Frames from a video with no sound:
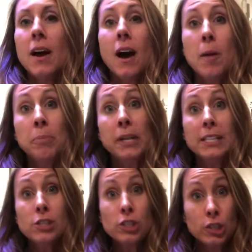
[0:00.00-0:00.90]
A
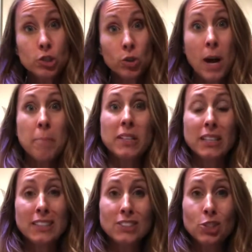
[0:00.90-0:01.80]
place to drop a
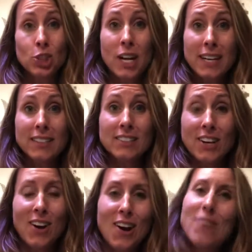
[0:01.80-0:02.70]
little child
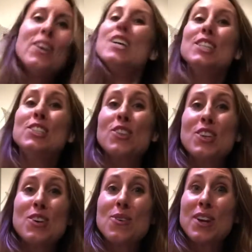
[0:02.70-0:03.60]
off so
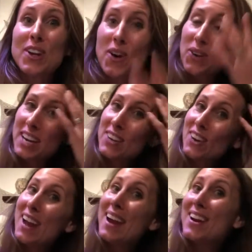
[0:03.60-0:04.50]
that you can go get your
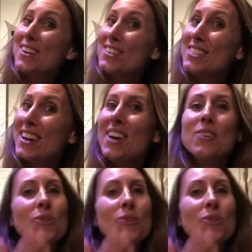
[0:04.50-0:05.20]
hair done